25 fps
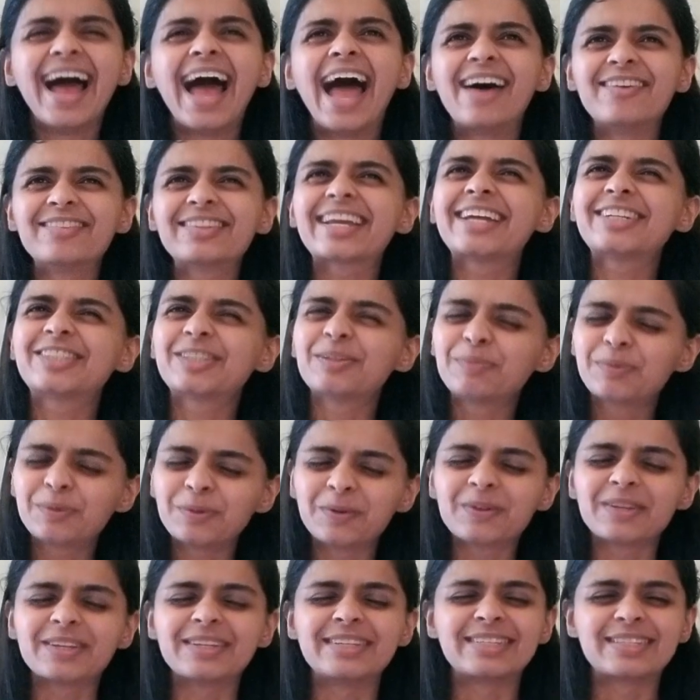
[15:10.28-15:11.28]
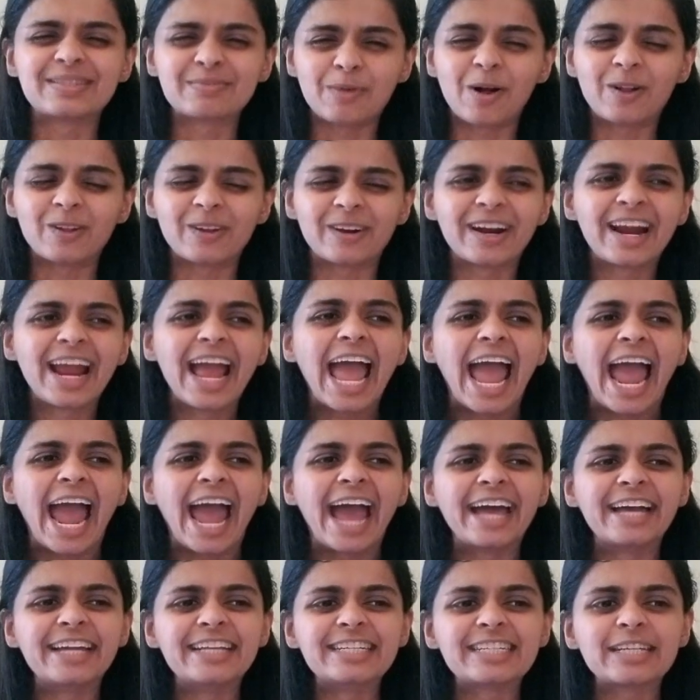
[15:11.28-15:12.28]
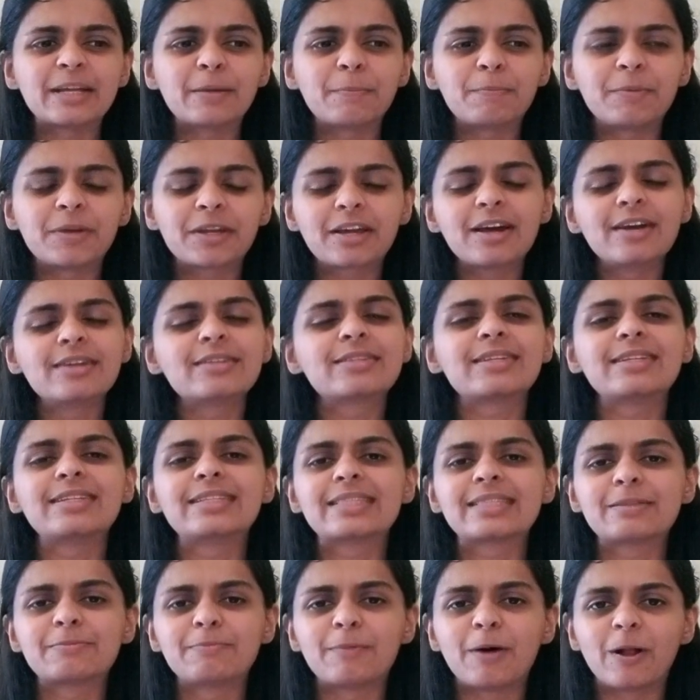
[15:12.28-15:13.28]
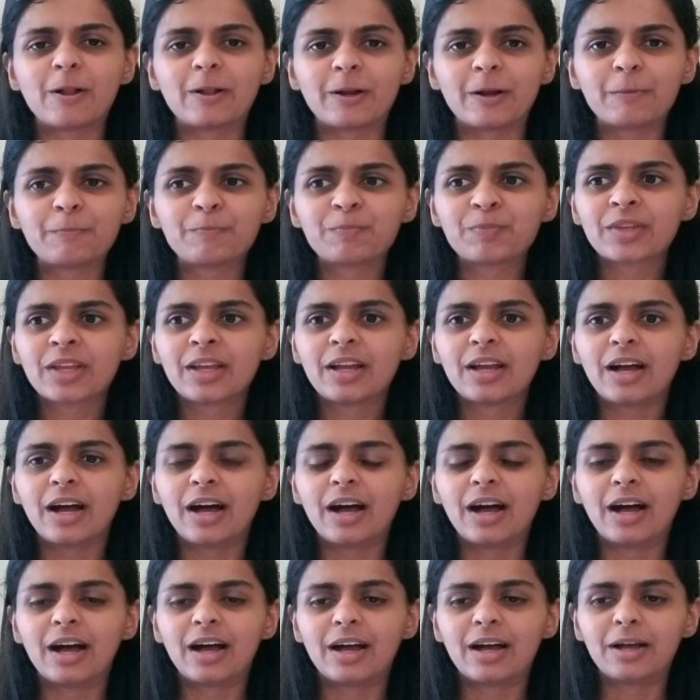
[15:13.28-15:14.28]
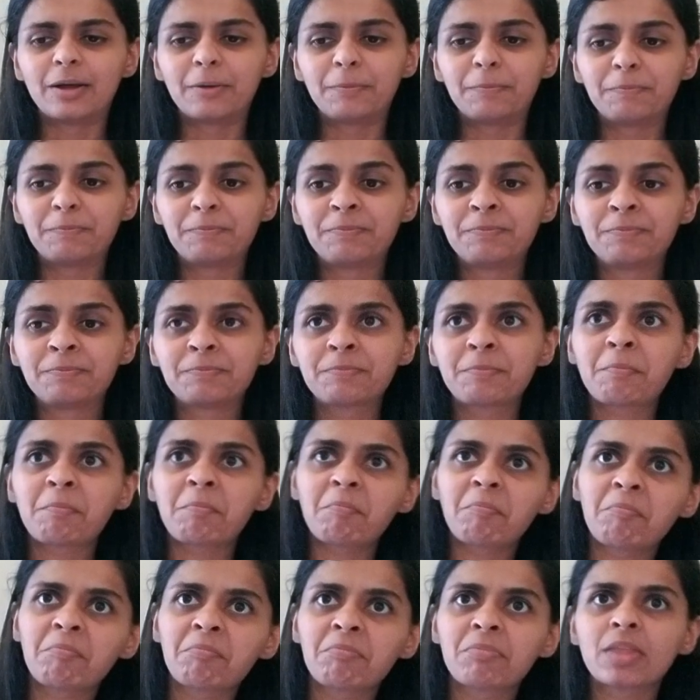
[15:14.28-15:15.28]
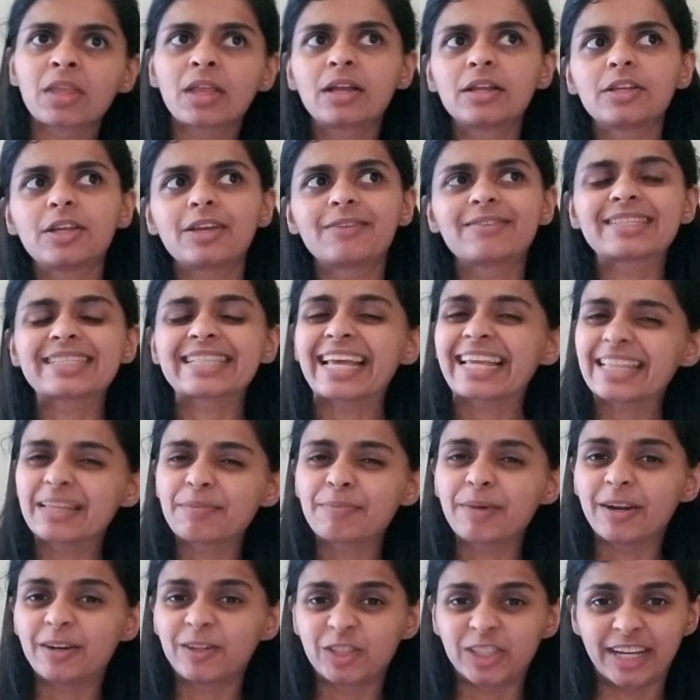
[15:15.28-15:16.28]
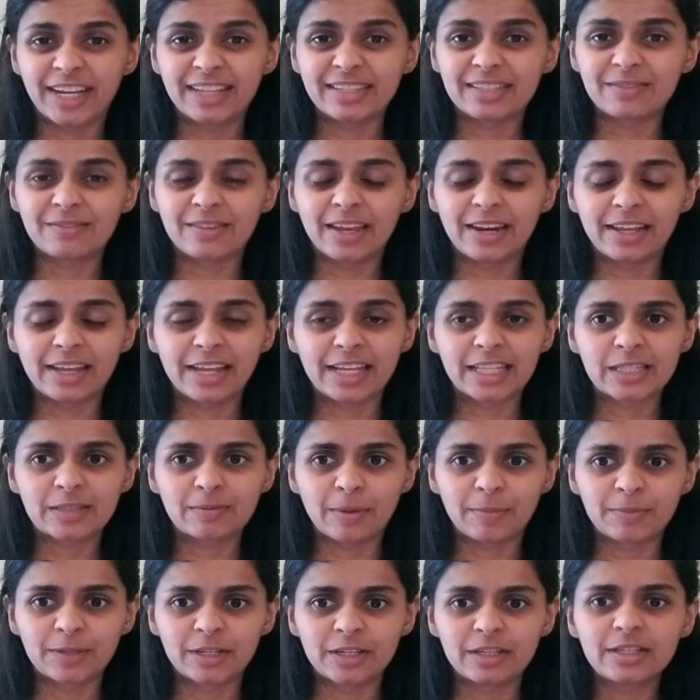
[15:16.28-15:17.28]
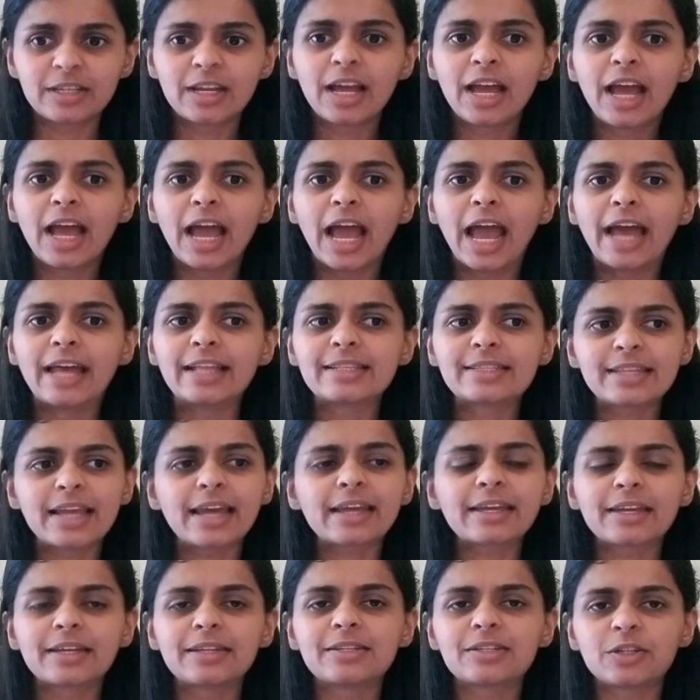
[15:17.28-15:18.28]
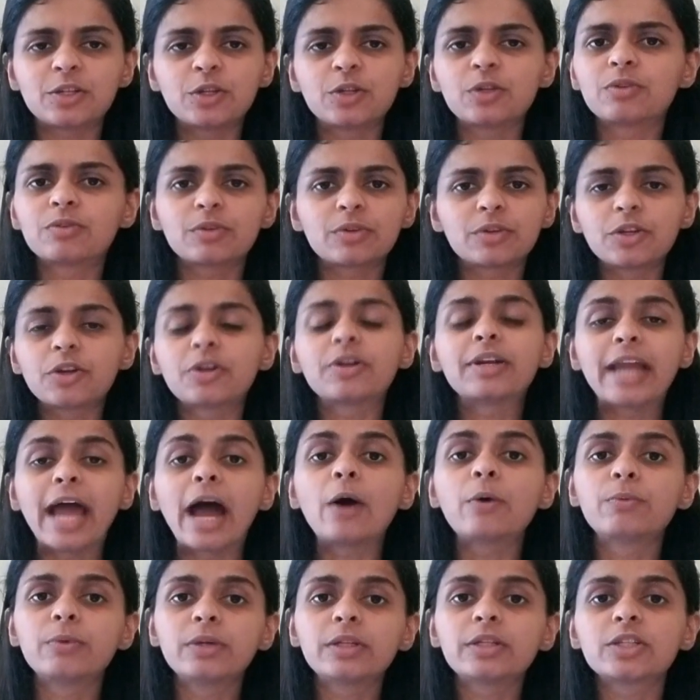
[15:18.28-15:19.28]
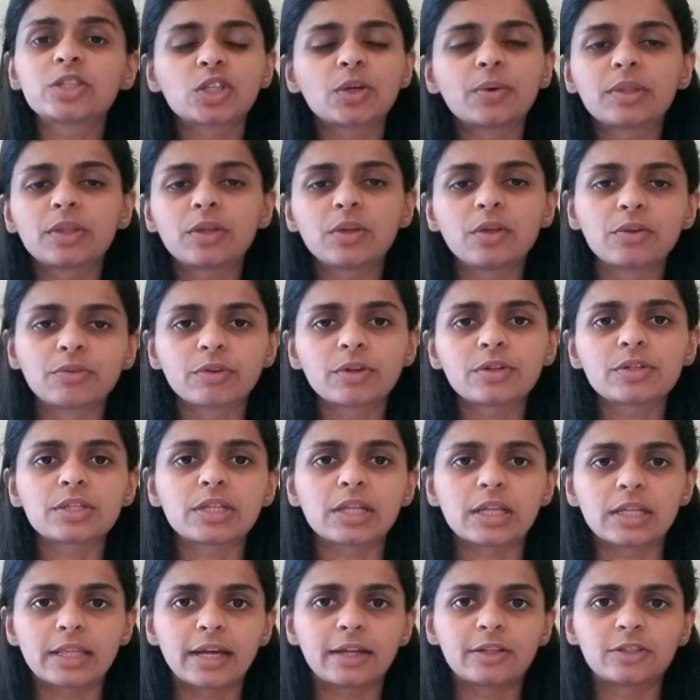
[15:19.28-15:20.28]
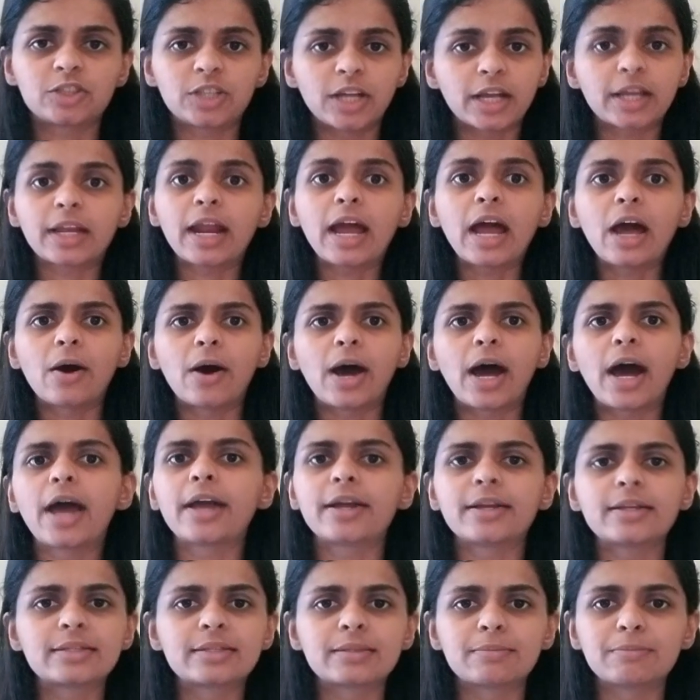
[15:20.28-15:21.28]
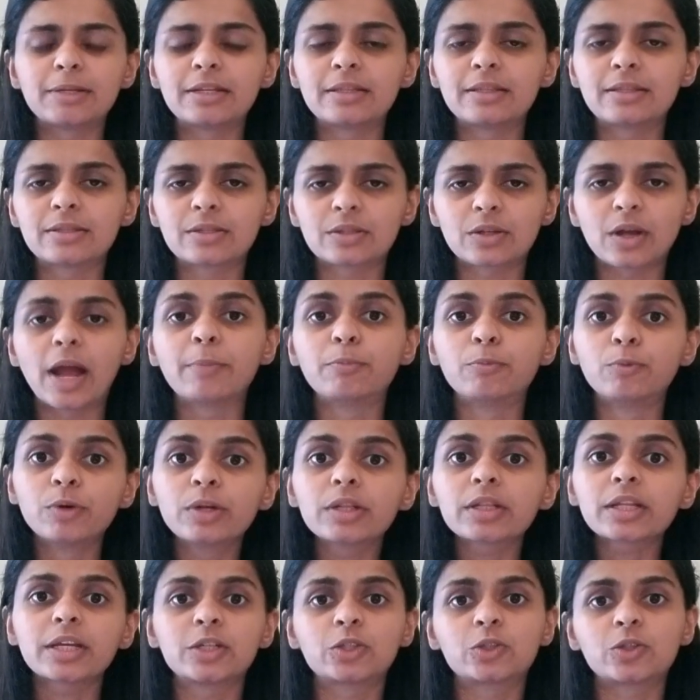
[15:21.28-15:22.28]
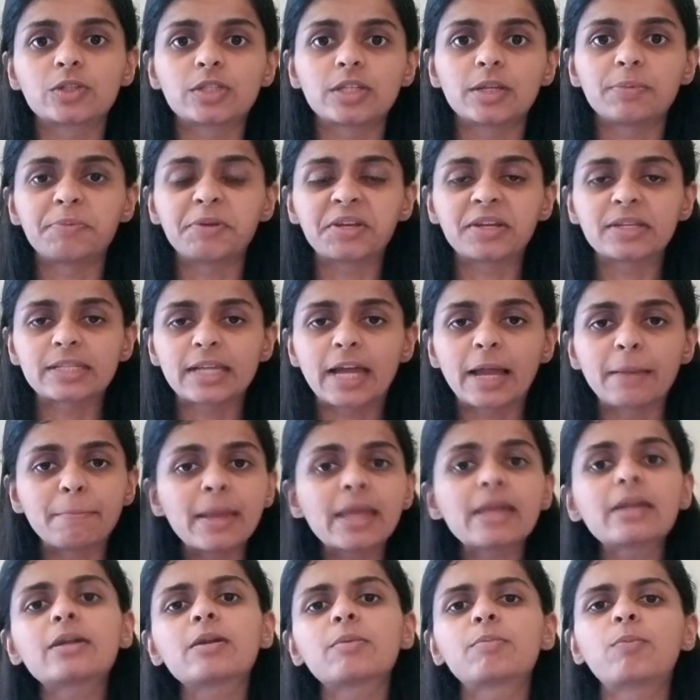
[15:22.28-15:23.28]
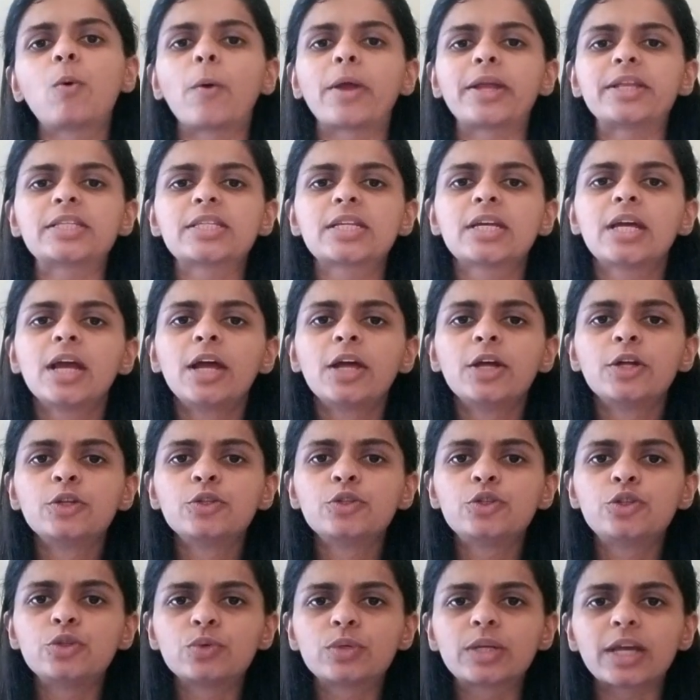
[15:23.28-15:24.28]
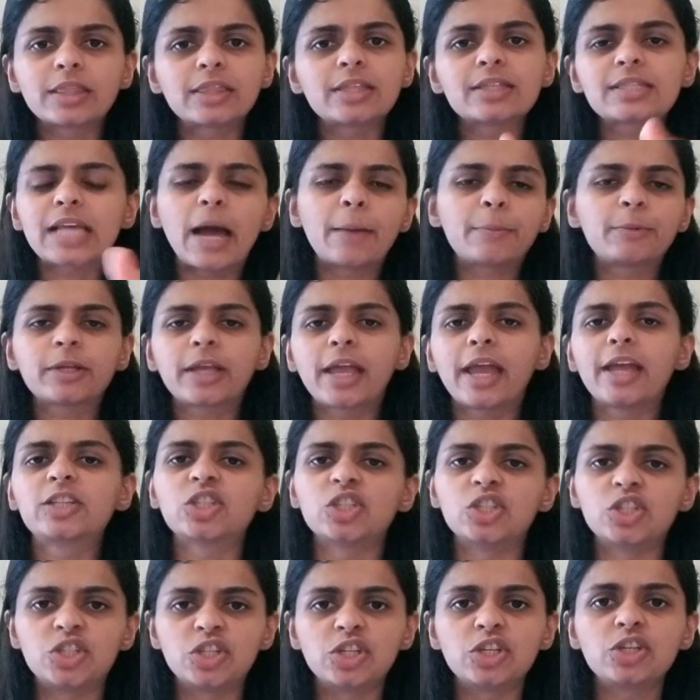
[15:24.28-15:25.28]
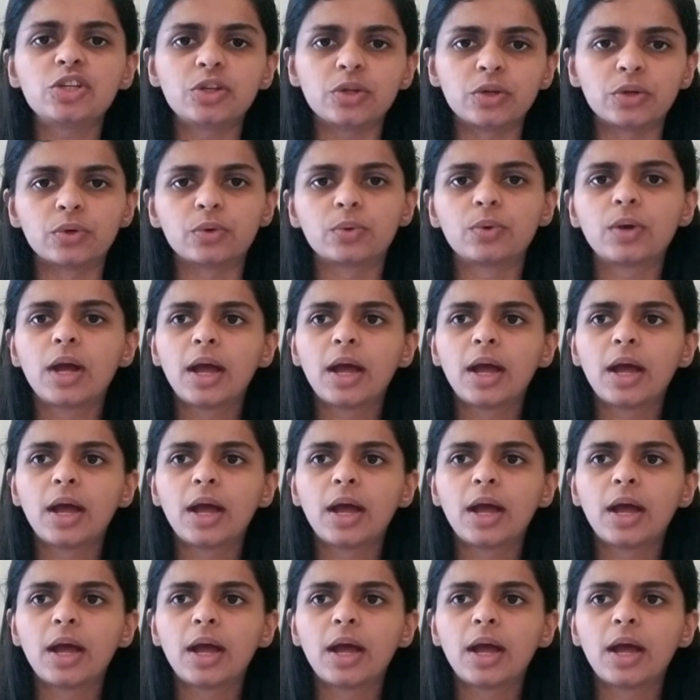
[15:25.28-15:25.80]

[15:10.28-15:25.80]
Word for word: application pool is smaller. And because it's smaller, um, you have a slightly better chance of getting accepted and second, you're now really showing the university that, check it out, I submitted this, I'm really interested because I made it a point to get this application to you